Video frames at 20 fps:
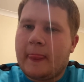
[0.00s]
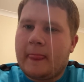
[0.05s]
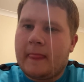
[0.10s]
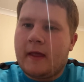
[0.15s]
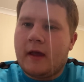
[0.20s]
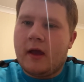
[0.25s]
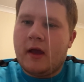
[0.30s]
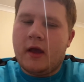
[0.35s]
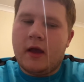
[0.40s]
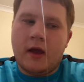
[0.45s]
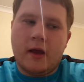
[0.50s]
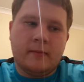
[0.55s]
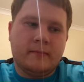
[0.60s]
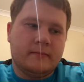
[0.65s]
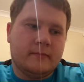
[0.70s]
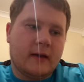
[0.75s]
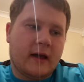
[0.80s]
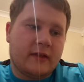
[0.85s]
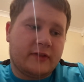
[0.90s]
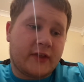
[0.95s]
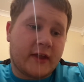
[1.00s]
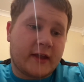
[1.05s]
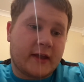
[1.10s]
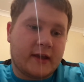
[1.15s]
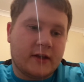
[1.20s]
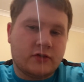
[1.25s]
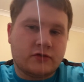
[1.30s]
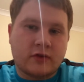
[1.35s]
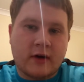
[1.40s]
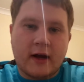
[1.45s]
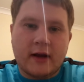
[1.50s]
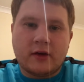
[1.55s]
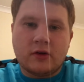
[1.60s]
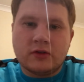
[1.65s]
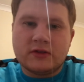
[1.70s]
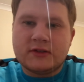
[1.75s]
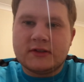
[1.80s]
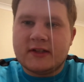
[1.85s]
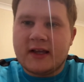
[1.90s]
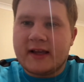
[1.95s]
I think it's really
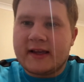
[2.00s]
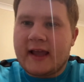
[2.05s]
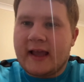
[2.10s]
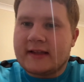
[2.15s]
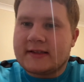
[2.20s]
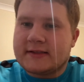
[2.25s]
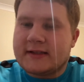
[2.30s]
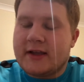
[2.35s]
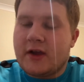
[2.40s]
good to get to